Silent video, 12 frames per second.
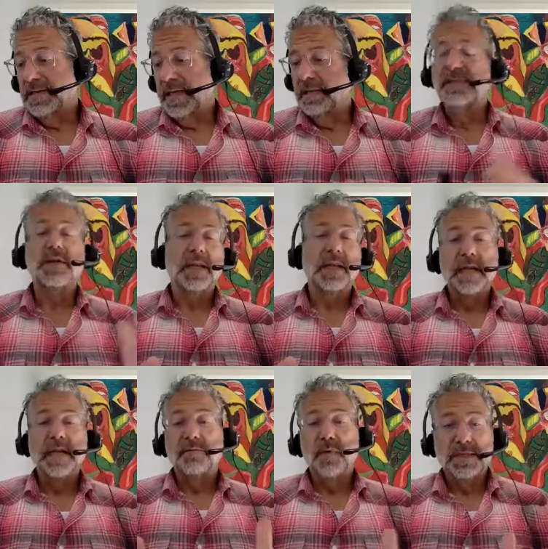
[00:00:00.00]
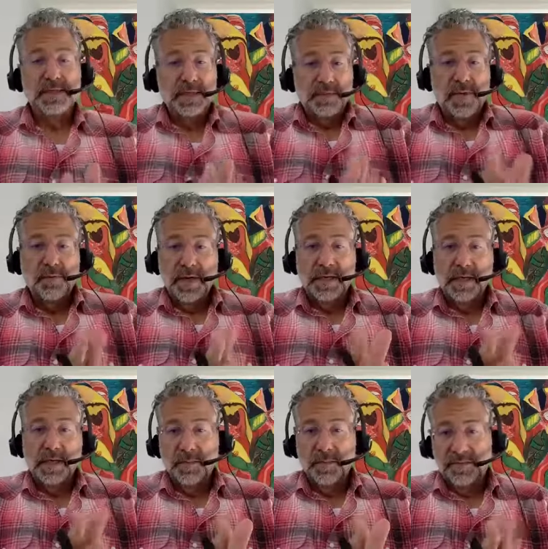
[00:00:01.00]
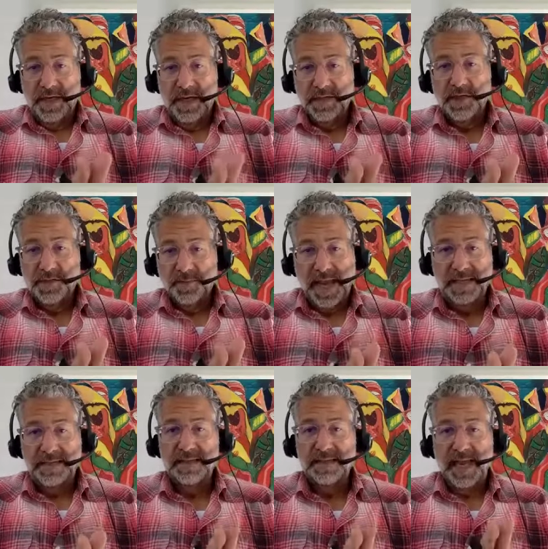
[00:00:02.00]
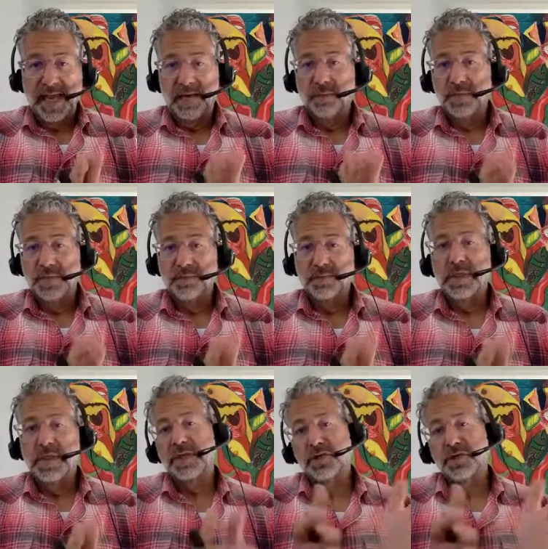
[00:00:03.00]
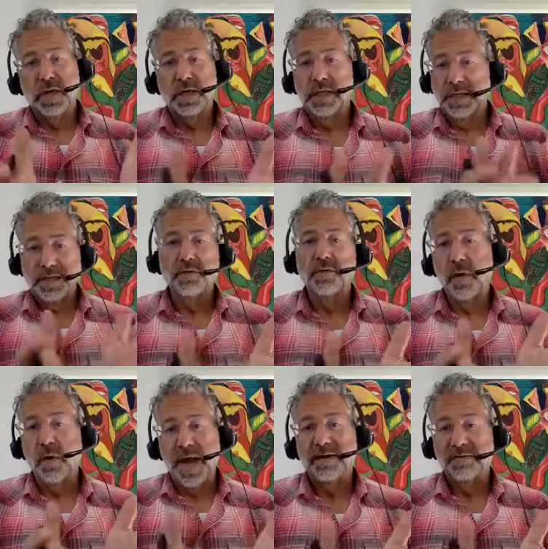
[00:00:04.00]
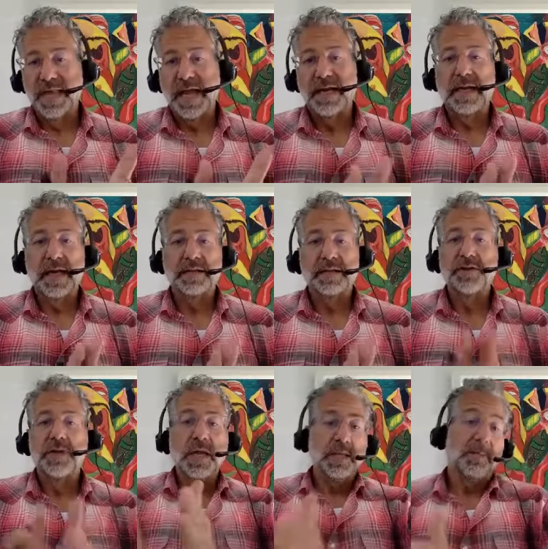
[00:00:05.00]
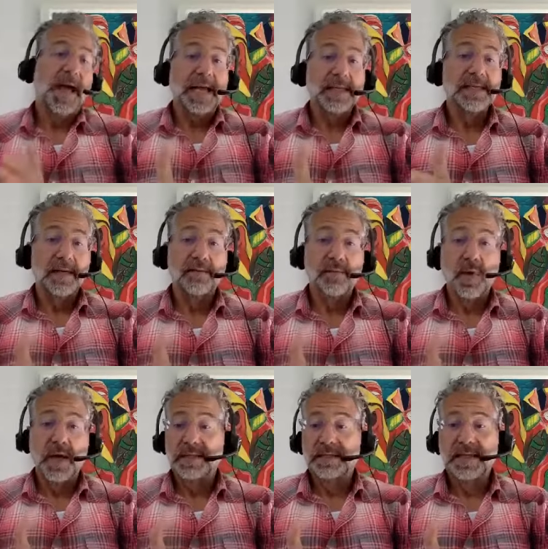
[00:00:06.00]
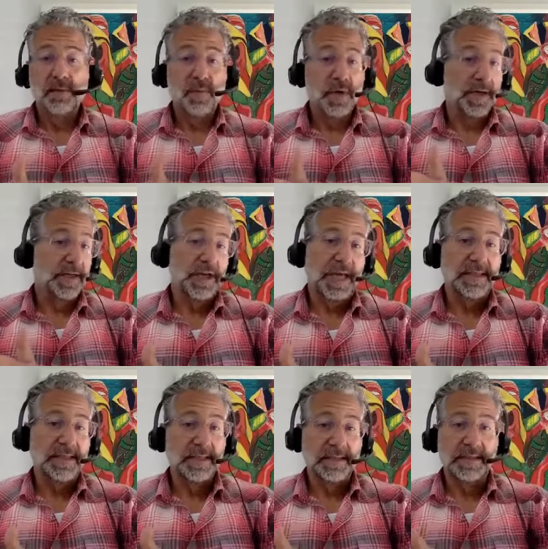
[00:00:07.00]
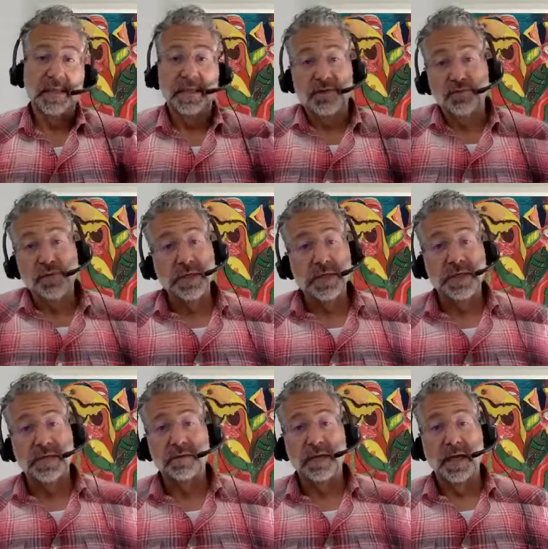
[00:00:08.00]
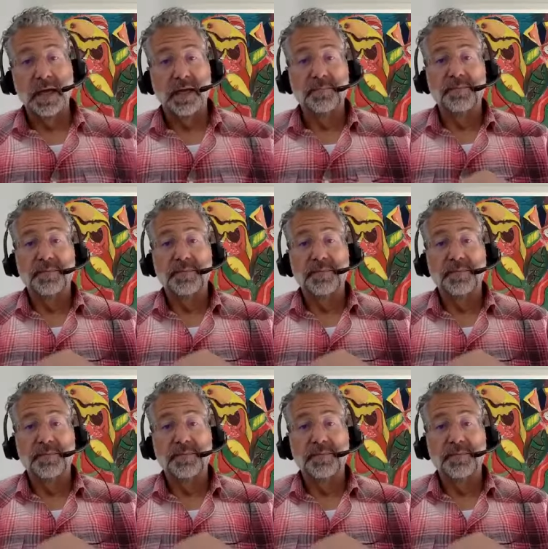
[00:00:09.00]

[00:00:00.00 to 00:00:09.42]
that so the negative was is we were in a little bit of a niche space and it was mm-hmm. really struggling to grow out of that niche the positive was that we're adjacent to this really uh,